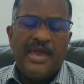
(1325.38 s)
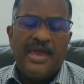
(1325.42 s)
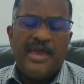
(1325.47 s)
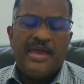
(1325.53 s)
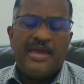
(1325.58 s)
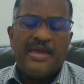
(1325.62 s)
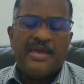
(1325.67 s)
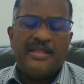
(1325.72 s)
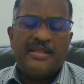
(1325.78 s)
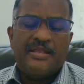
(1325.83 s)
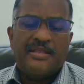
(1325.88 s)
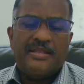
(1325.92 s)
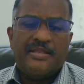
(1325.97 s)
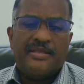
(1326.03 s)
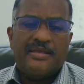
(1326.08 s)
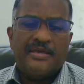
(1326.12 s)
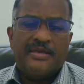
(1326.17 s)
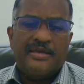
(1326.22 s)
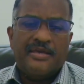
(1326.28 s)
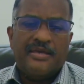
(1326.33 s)

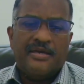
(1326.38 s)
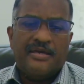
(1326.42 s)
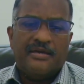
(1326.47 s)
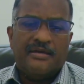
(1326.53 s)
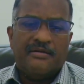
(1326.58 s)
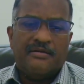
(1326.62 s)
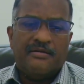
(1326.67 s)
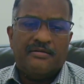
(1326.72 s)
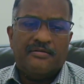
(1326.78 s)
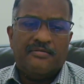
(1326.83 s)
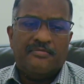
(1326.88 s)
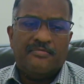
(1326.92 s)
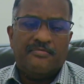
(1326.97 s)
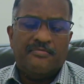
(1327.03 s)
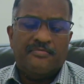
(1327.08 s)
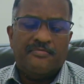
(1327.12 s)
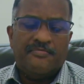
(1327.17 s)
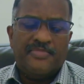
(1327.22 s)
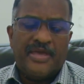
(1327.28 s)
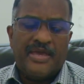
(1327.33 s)
and
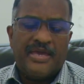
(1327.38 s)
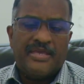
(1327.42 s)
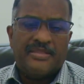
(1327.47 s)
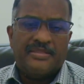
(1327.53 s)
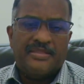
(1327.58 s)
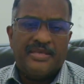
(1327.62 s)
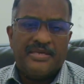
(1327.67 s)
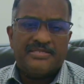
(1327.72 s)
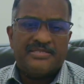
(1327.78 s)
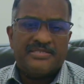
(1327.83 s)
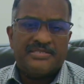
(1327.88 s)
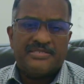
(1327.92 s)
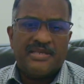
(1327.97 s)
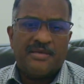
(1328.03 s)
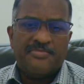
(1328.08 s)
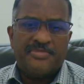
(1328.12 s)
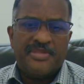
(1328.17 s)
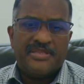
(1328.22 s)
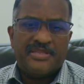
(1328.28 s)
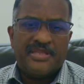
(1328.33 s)
there's
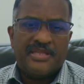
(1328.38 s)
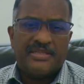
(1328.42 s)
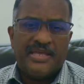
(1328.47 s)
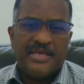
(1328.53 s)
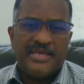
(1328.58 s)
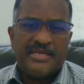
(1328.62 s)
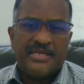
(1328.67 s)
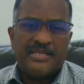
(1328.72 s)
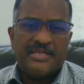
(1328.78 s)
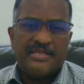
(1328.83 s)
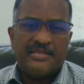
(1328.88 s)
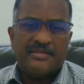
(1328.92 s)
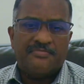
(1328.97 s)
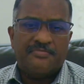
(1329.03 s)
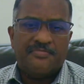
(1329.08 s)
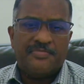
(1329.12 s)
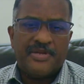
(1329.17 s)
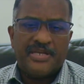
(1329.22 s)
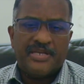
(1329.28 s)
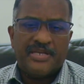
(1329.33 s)
something that they
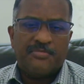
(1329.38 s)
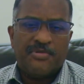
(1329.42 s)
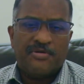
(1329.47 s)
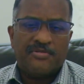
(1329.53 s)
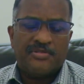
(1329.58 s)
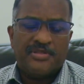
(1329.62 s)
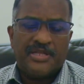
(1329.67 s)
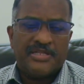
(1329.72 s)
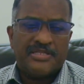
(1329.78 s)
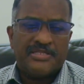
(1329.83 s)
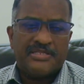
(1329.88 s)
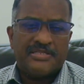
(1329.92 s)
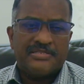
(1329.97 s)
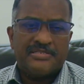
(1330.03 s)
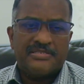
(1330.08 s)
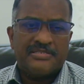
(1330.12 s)
can bring about that